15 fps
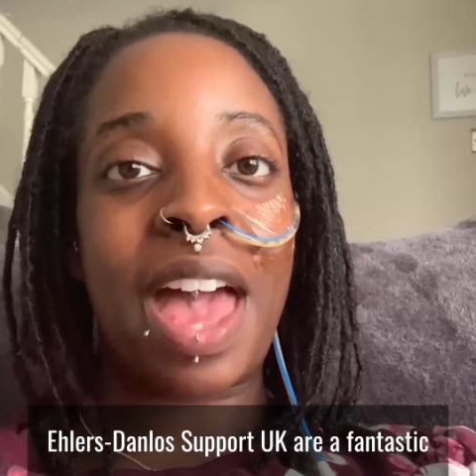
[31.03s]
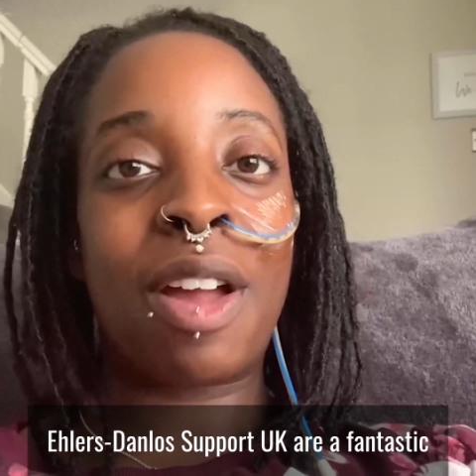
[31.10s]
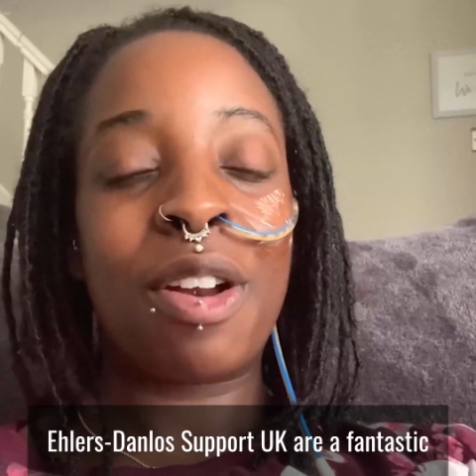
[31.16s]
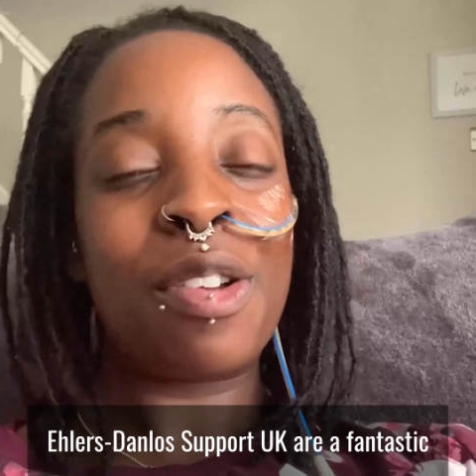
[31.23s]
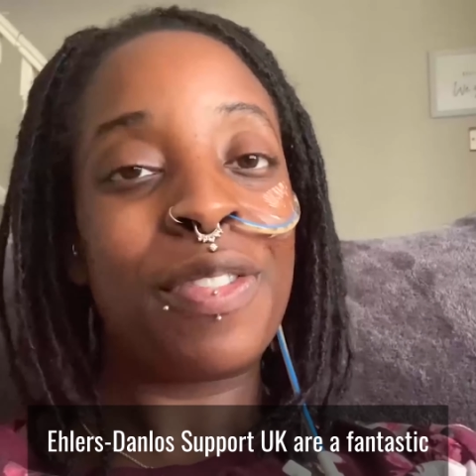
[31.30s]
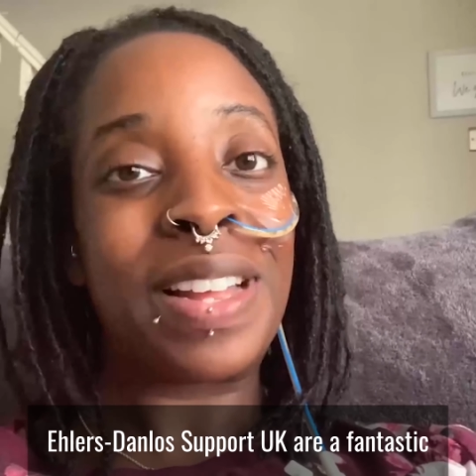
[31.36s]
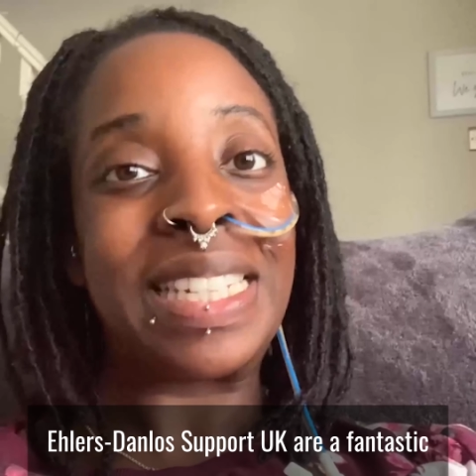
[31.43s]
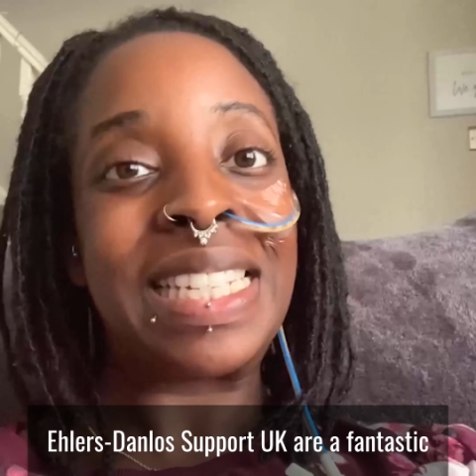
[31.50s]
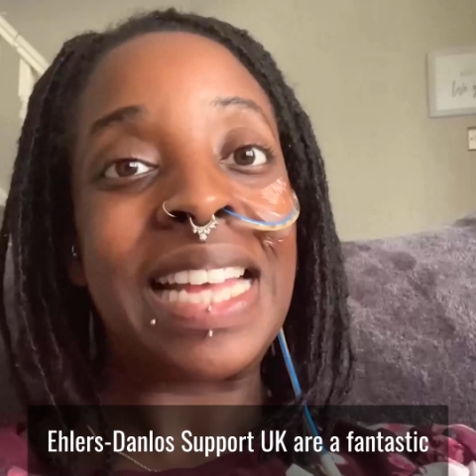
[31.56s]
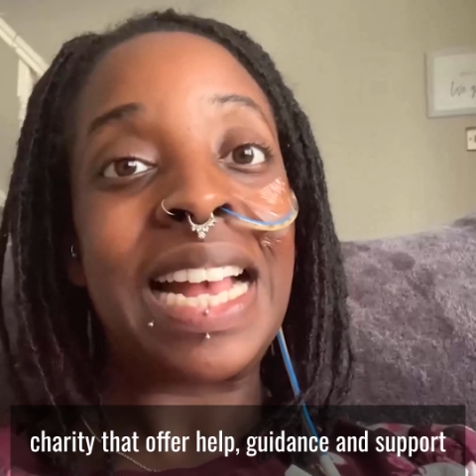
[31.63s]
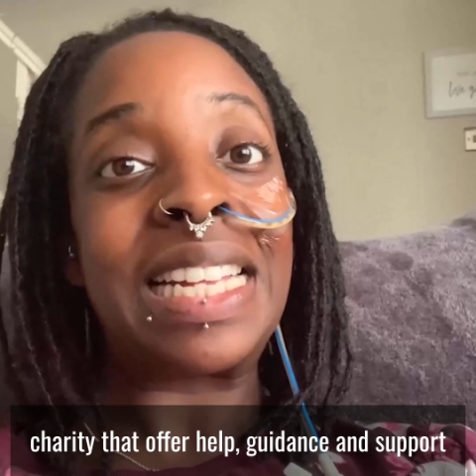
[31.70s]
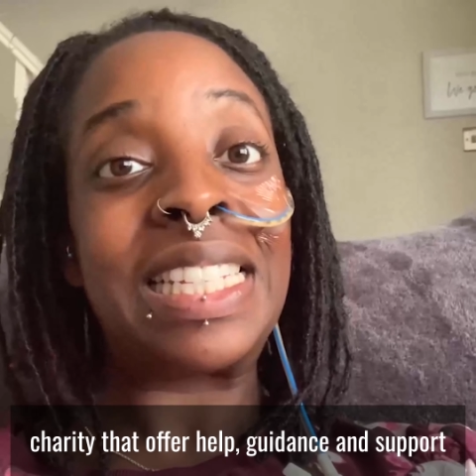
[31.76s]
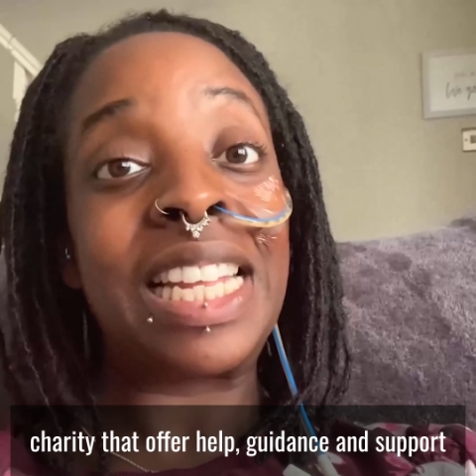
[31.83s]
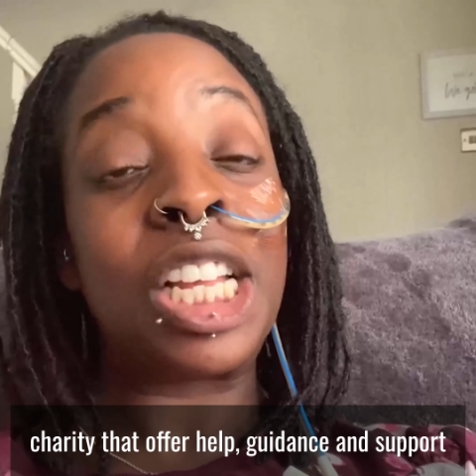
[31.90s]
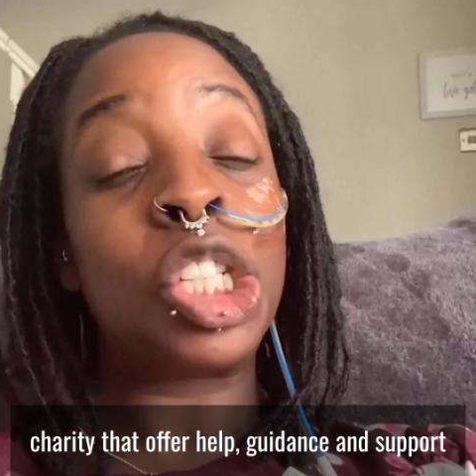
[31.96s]
are a
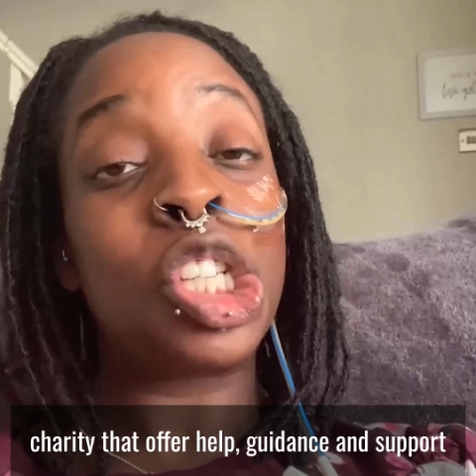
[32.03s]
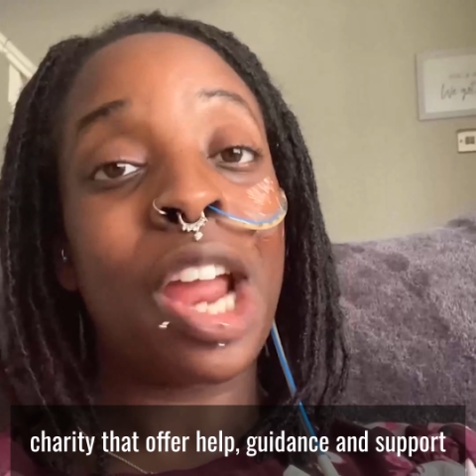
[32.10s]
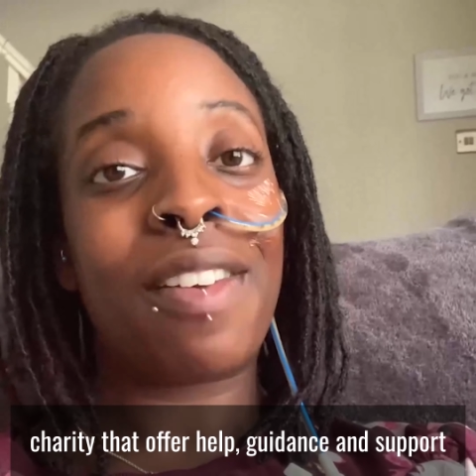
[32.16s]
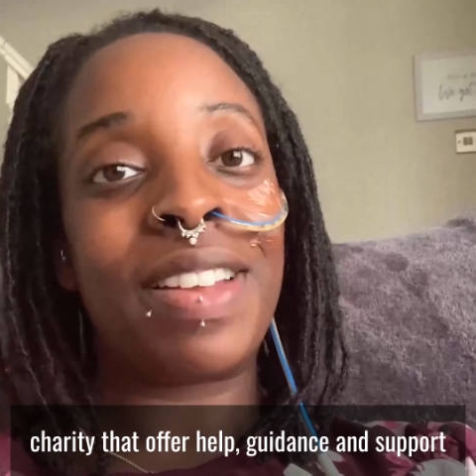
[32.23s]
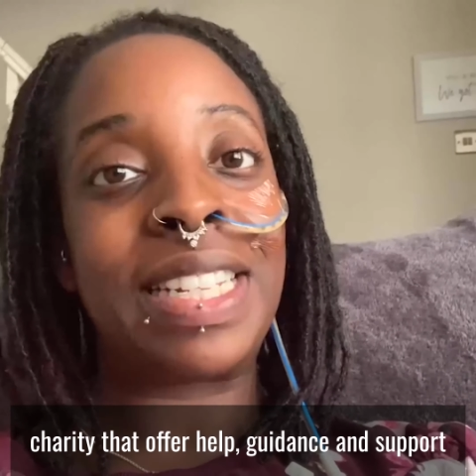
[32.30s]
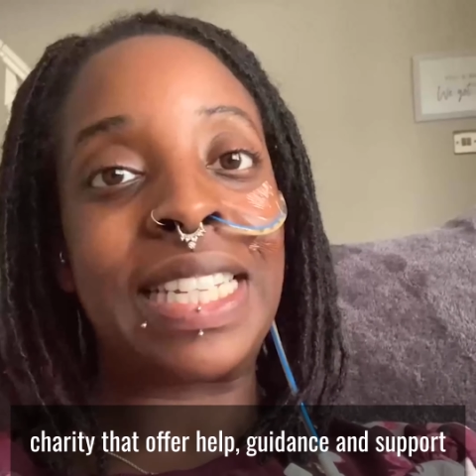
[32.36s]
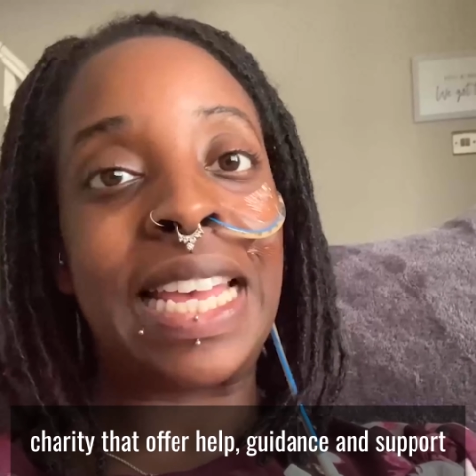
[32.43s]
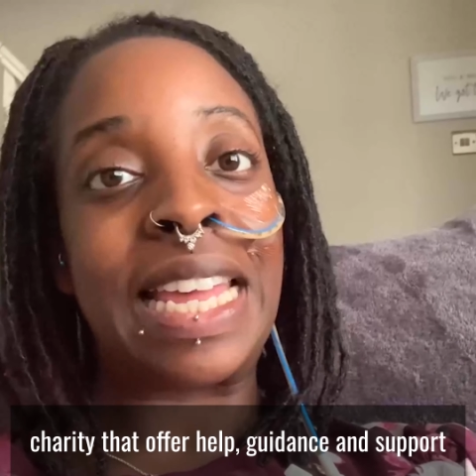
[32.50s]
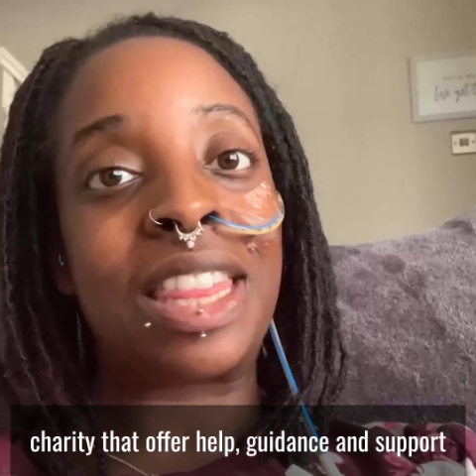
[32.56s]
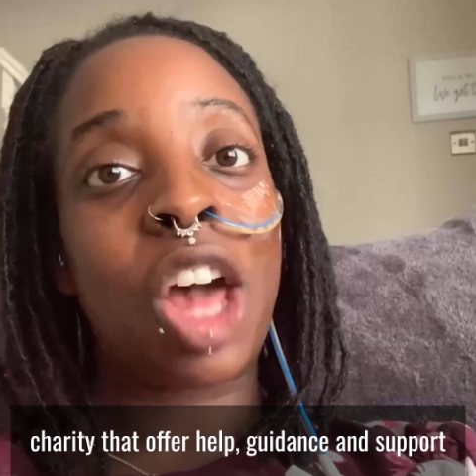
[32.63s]
fantastic charity